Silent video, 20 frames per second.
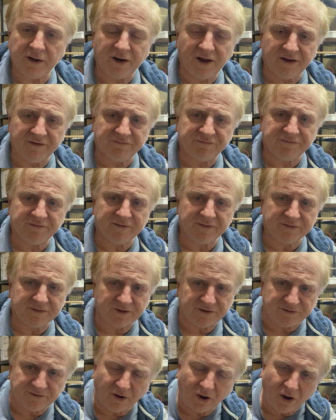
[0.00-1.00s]
have
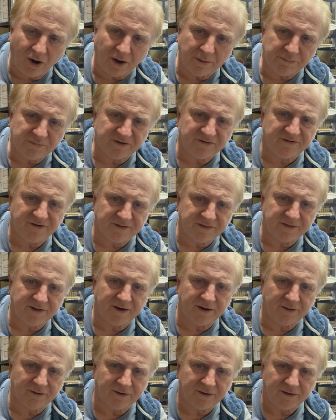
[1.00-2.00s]
the time to sit
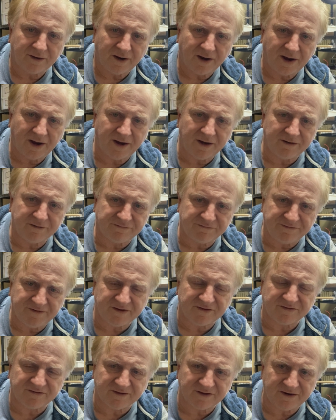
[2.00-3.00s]
there and
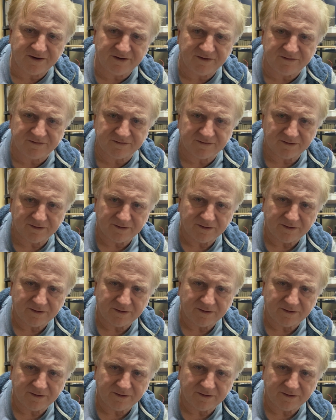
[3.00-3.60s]
fix these